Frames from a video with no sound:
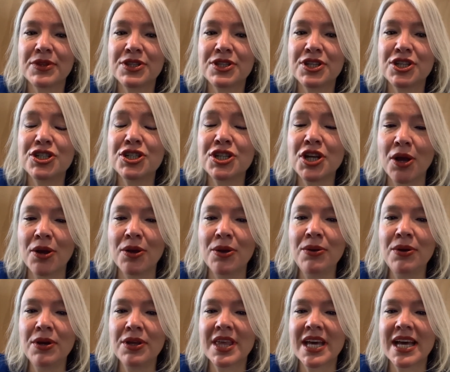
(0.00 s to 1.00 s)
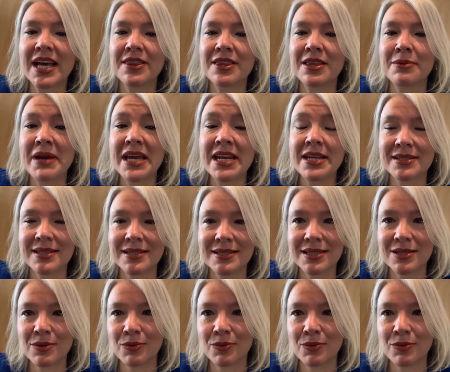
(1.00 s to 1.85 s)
to show that the medicines